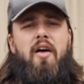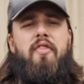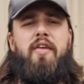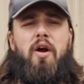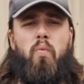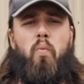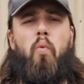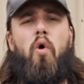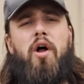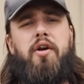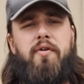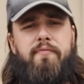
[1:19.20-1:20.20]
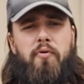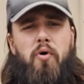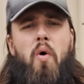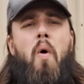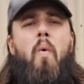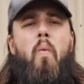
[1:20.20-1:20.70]
They're
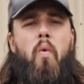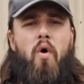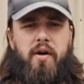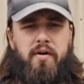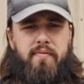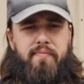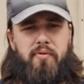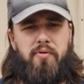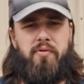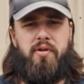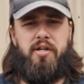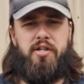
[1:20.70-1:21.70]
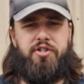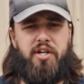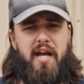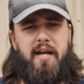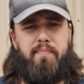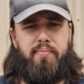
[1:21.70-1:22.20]
wonderful, wonderful
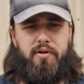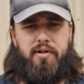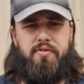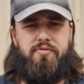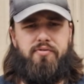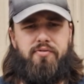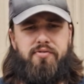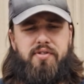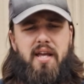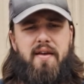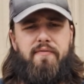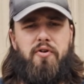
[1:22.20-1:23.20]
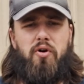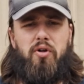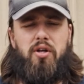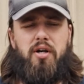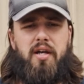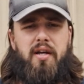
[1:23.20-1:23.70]
shade producers. If you're
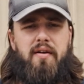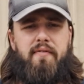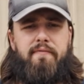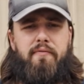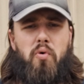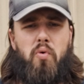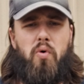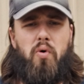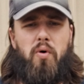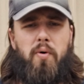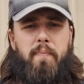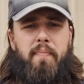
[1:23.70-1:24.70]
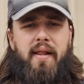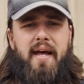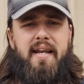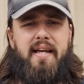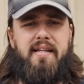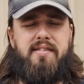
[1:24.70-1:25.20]
looking for
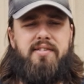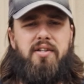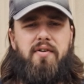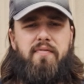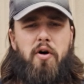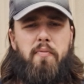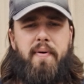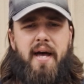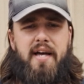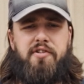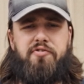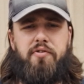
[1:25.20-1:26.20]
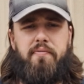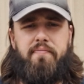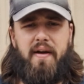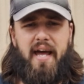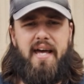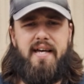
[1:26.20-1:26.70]
planting a silvopasture
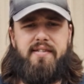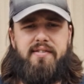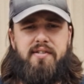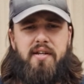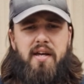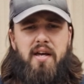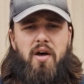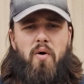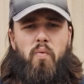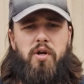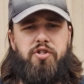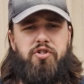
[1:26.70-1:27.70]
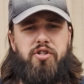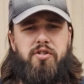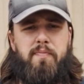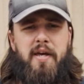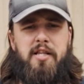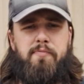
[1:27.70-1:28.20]
fast, which just
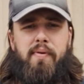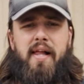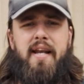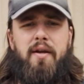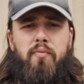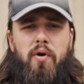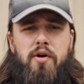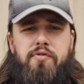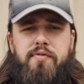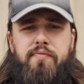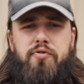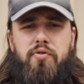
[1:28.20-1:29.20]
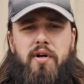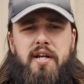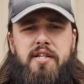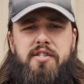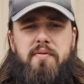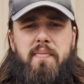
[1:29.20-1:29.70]
means planting rows of
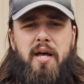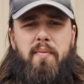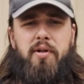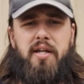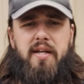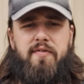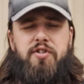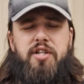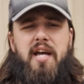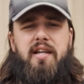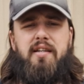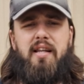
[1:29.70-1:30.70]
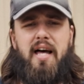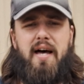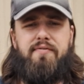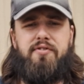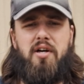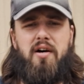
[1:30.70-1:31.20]
trees to be able to give shade to
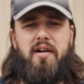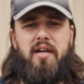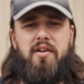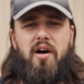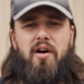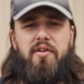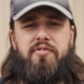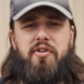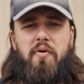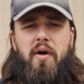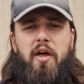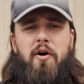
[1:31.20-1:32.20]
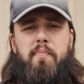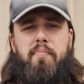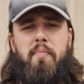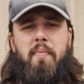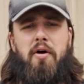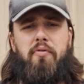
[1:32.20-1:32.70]
livestock and to also help
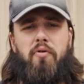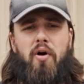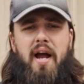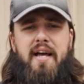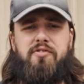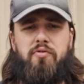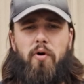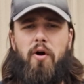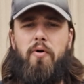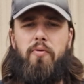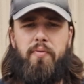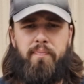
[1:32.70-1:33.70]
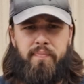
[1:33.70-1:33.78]
promote grass growth,